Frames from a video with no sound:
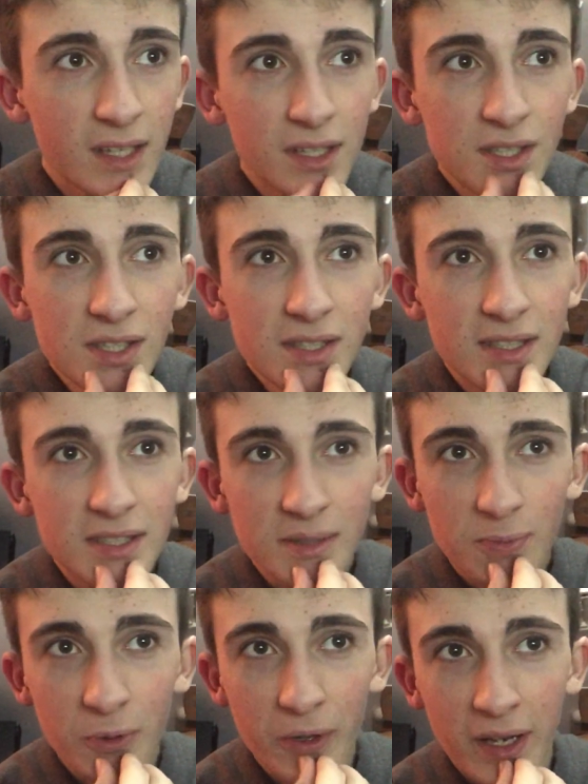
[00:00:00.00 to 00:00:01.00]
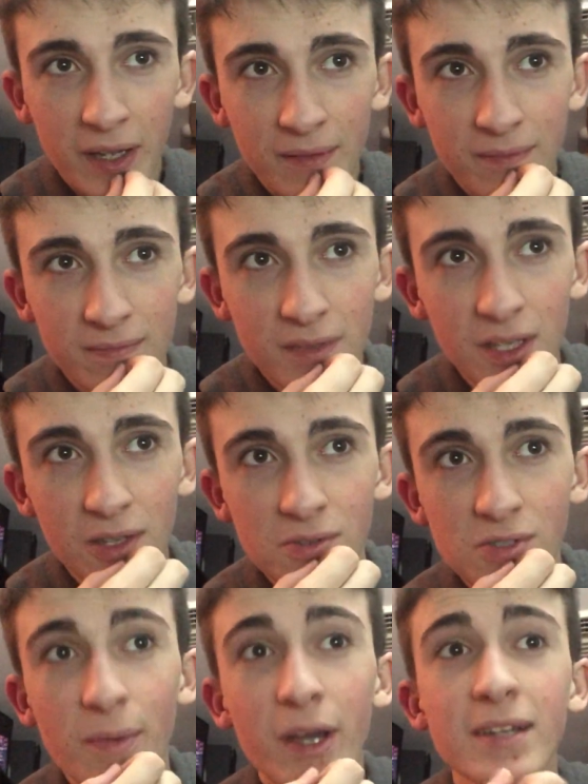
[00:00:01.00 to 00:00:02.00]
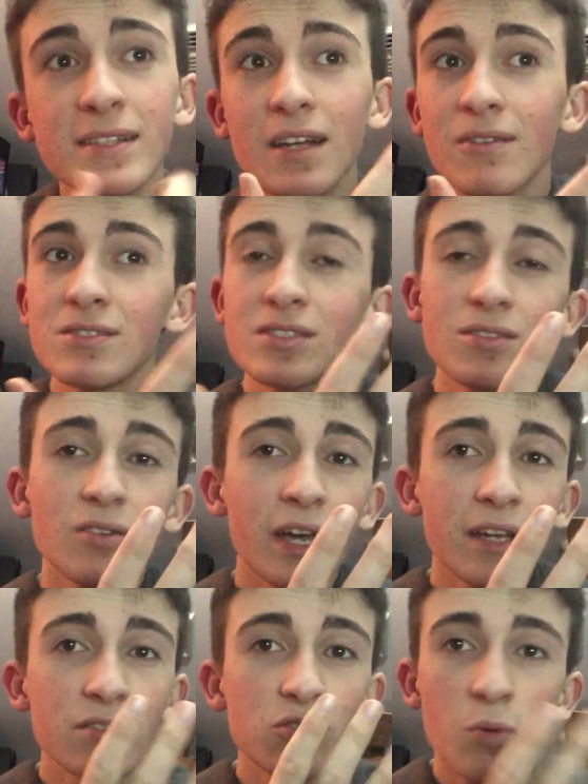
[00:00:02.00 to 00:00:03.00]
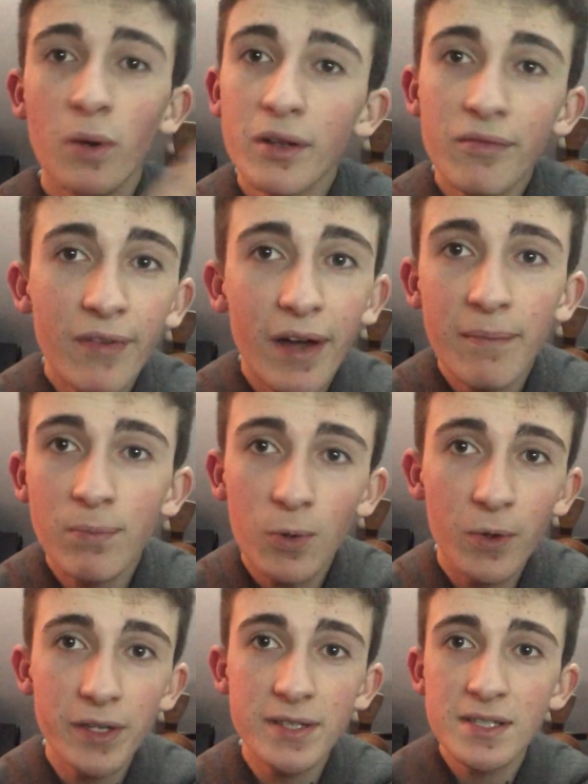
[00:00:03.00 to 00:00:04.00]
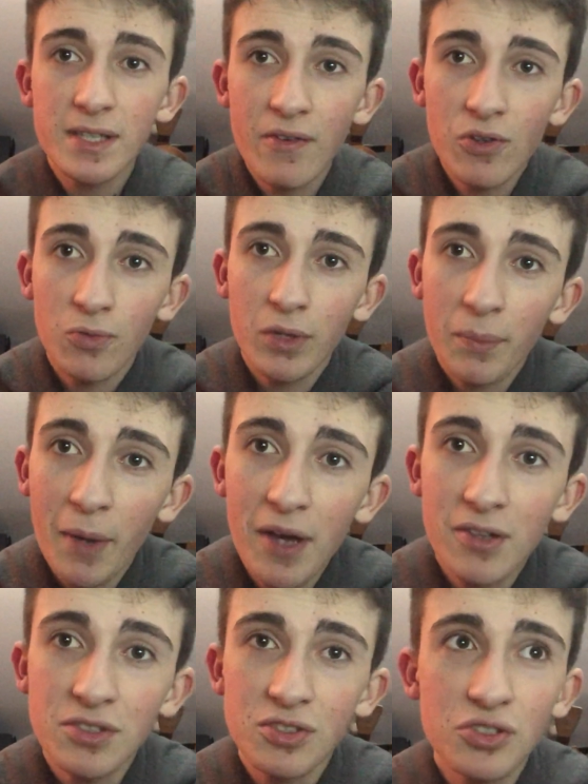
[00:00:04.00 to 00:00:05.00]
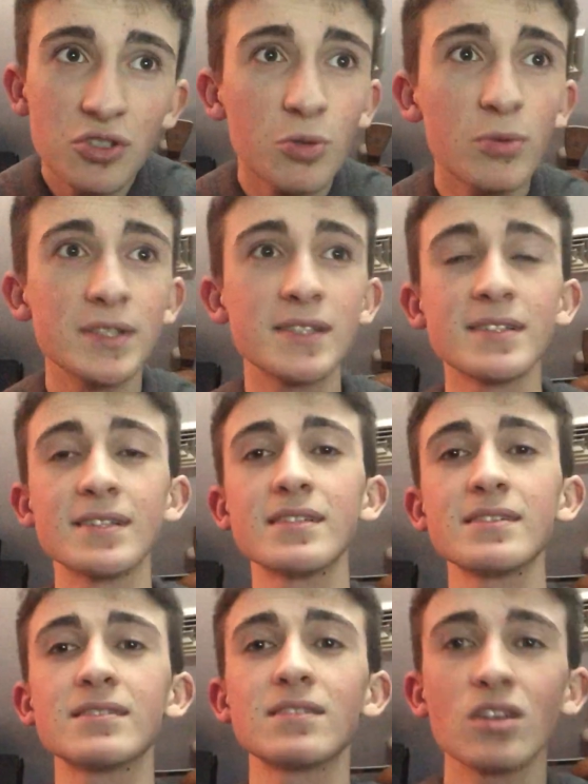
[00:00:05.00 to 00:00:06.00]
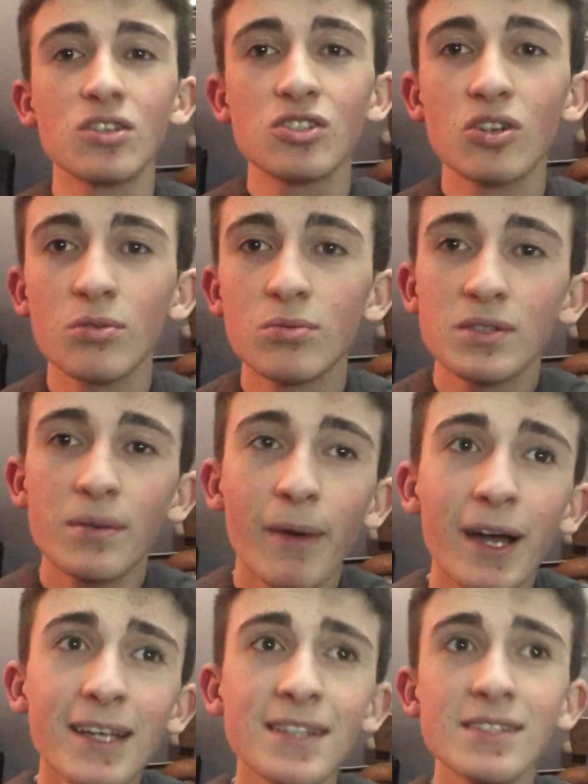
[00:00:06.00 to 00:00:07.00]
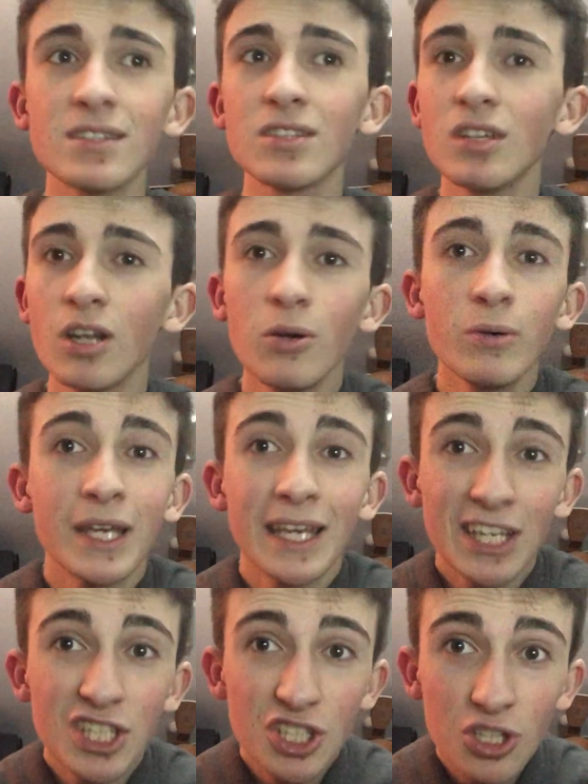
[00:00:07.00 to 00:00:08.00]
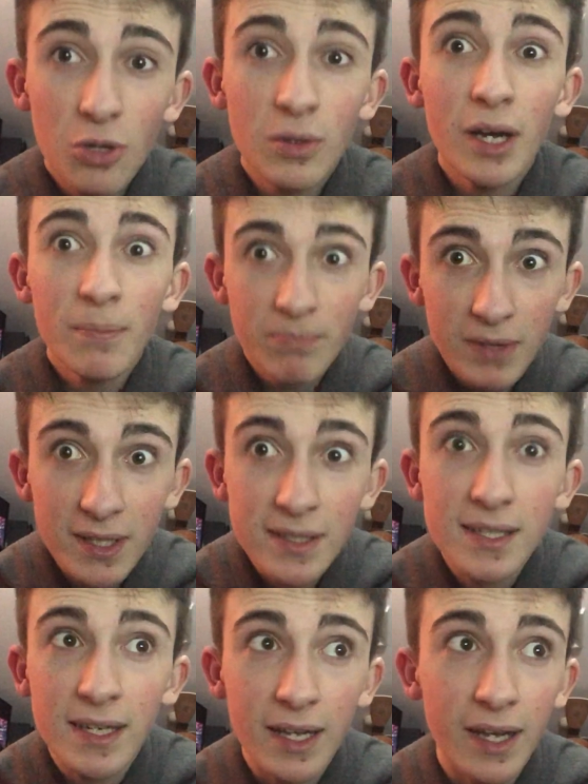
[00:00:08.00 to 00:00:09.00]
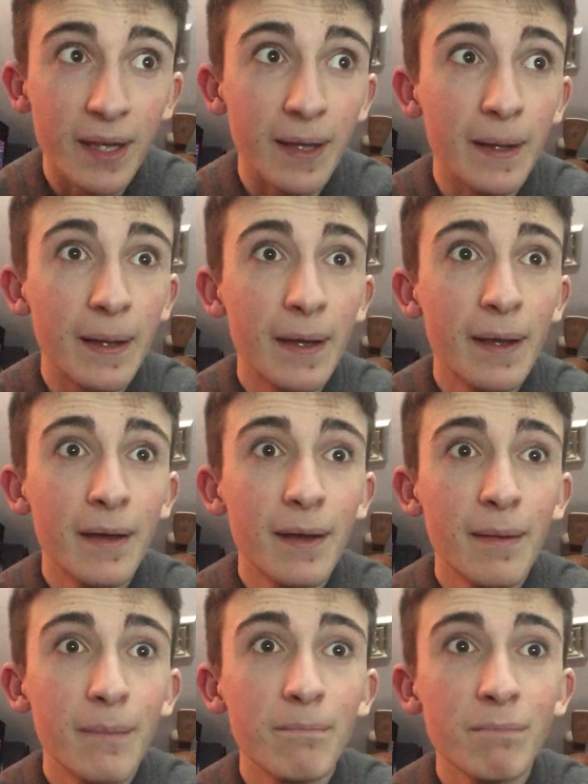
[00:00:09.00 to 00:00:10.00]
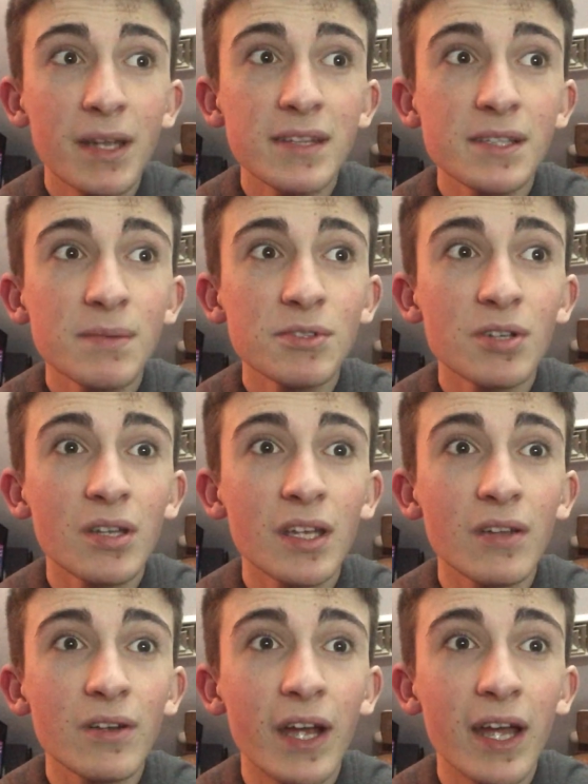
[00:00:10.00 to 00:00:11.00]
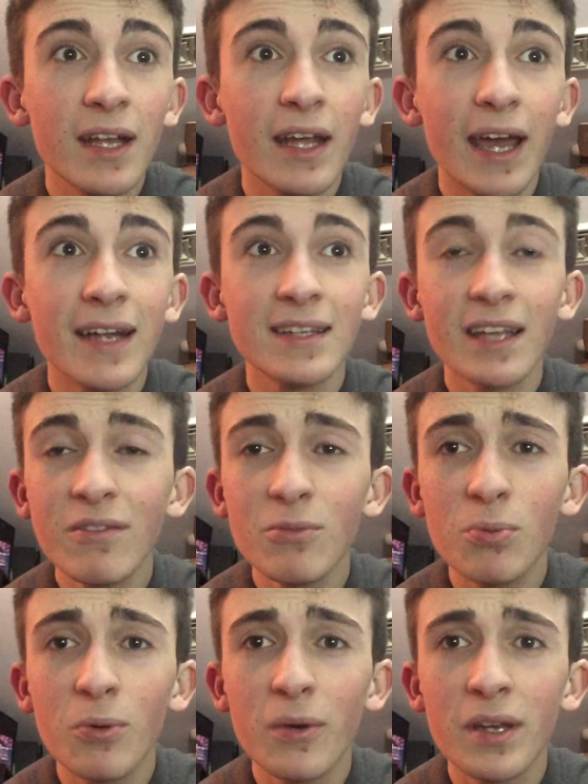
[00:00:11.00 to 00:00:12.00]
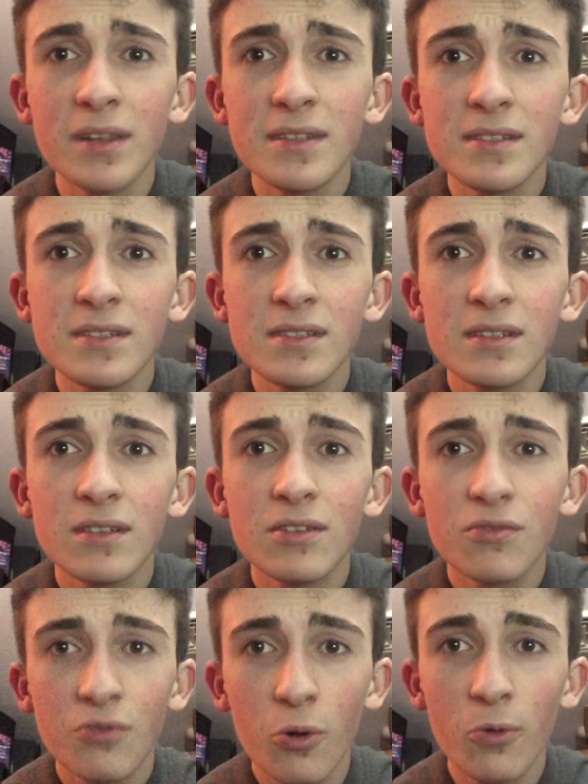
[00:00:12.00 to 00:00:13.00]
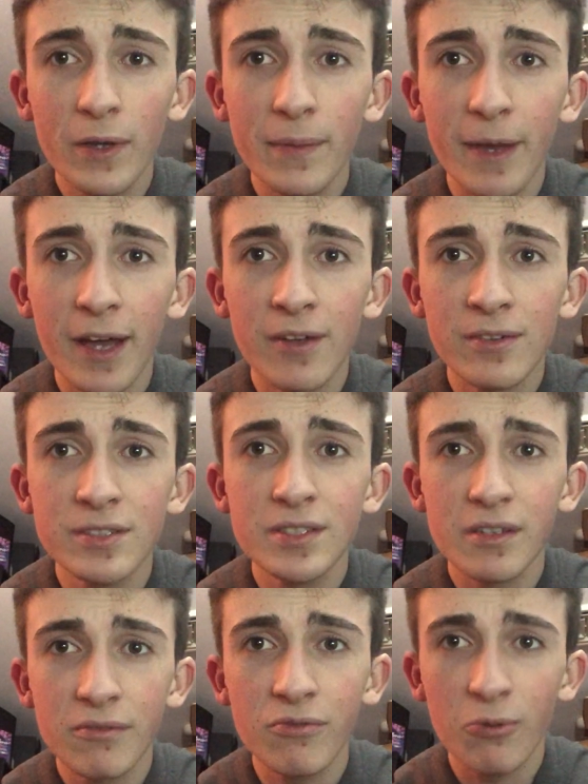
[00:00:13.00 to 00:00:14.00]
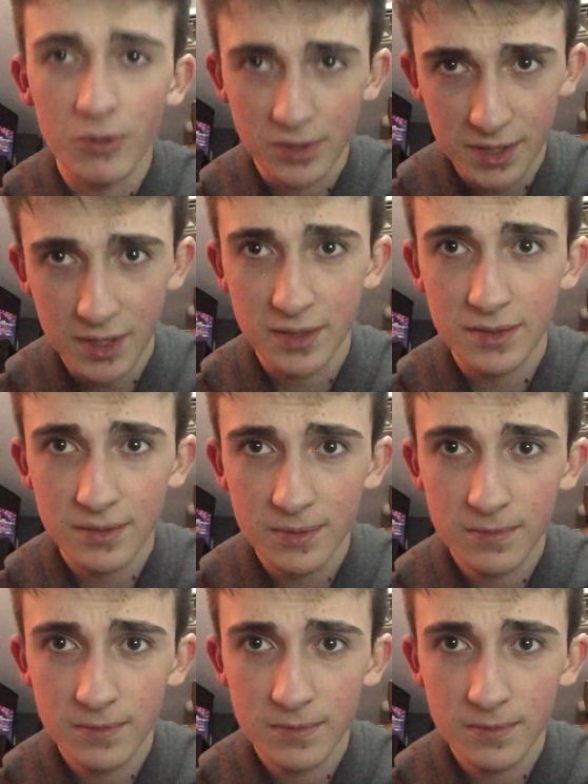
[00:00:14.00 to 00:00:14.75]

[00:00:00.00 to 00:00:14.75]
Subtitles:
It's just disappointing. You know, Tobias Harris still had 25 points, 7 rebounds, and 2 assists. So, Tobias, you know, he showed up tonight. Ben Simmons, on the other hand, had 11 points, 4 rebounds, and 4 assists.